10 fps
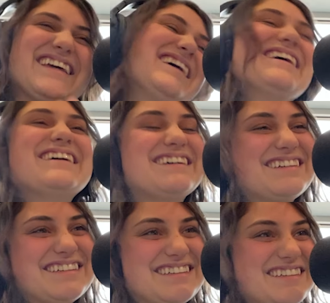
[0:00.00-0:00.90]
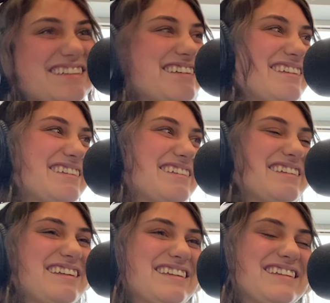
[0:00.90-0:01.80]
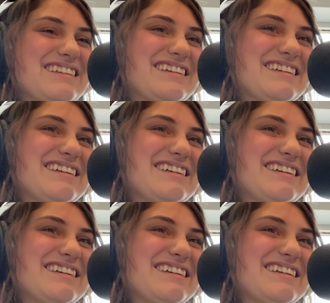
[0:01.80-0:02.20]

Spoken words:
The person shown says nothing.